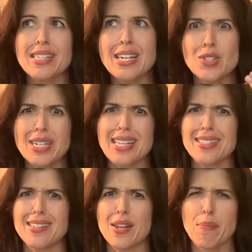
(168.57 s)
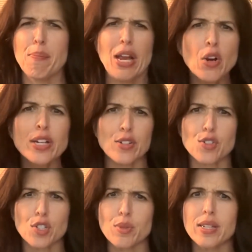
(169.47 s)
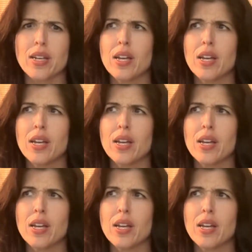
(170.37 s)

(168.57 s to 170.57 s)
exercise has a lot of barriers to it.